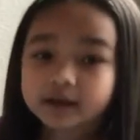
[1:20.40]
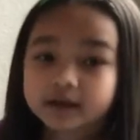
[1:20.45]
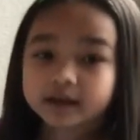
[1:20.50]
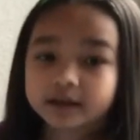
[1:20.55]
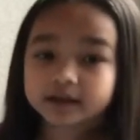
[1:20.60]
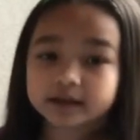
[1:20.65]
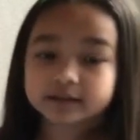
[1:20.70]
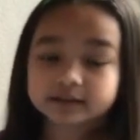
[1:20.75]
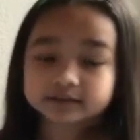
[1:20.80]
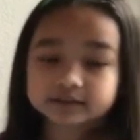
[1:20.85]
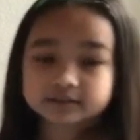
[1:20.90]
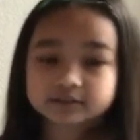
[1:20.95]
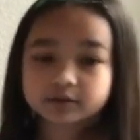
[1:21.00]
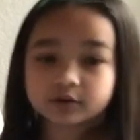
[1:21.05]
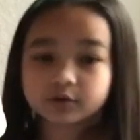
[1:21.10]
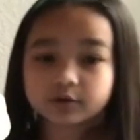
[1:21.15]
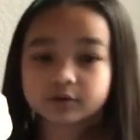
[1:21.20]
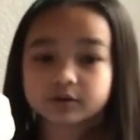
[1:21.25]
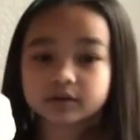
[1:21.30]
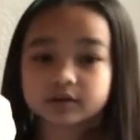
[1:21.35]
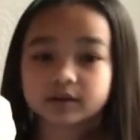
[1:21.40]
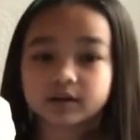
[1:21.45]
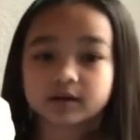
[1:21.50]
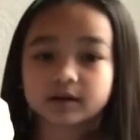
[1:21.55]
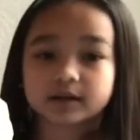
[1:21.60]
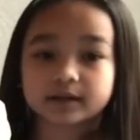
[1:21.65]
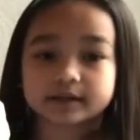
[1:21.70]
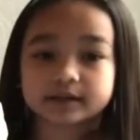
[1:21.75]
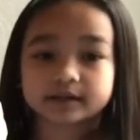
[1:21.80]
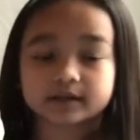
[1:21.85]
and so
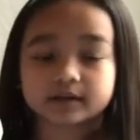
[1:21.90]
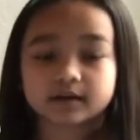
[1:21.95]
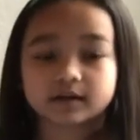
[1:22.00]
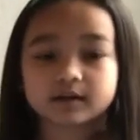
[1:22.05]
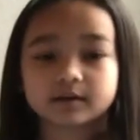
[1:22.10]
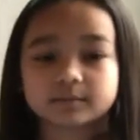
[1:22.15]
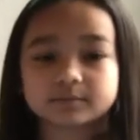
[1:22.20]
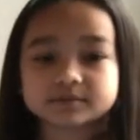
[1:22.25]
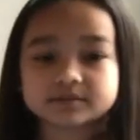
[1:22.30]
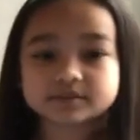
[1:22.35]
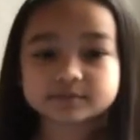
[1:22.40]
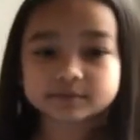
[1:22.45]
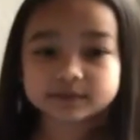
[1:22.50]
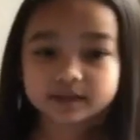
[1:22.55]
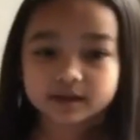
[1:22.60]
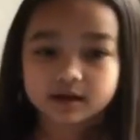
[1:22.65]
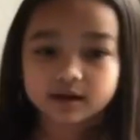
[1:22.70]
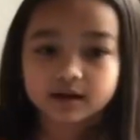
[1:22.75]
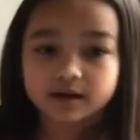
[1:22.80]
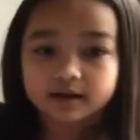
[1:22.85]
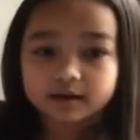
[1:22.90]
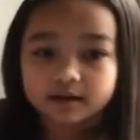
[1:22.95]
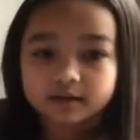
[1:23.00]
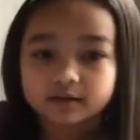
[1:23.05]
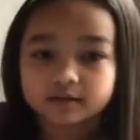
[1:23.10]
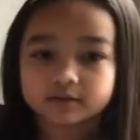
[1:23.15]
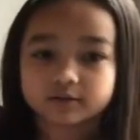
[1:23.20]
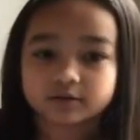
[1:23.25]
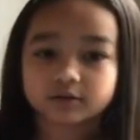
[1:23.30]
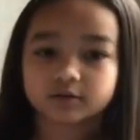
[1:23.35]
so we cut a
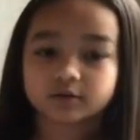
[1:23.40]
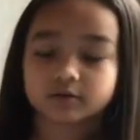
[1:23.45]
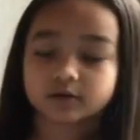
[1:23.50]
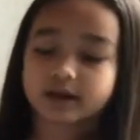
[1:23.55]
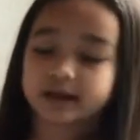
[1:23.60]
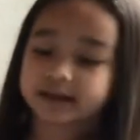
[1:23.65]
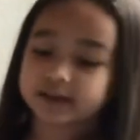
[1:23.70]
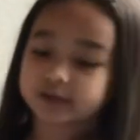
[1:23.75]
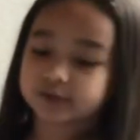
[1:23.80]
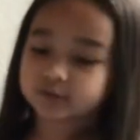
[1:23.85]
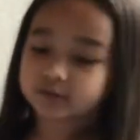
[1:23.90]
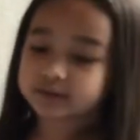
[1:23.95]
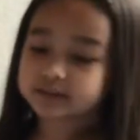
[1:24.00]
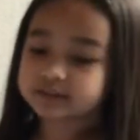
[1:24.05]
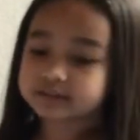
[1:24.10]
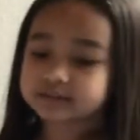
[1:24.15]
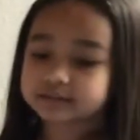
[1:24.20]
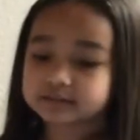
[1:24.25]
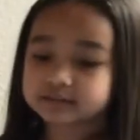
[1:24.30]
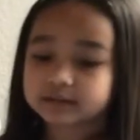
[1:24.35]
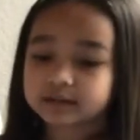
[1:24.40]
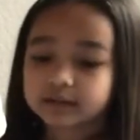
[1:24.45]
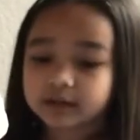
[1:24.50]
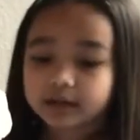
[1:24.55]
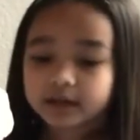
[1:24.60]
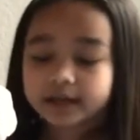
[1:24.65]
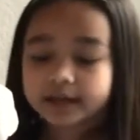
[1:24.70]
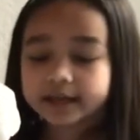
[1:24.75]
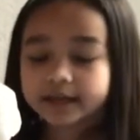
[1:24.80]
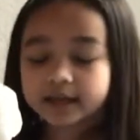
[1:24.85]
little entrance,
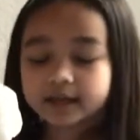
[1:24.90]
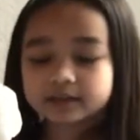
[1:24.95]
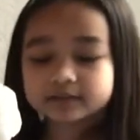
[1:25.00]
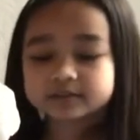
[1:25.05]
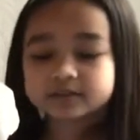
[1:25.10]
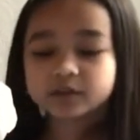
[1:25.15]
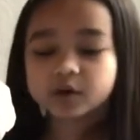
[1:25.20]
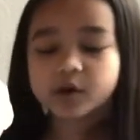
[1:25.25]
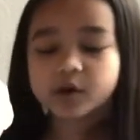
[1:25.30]
and so I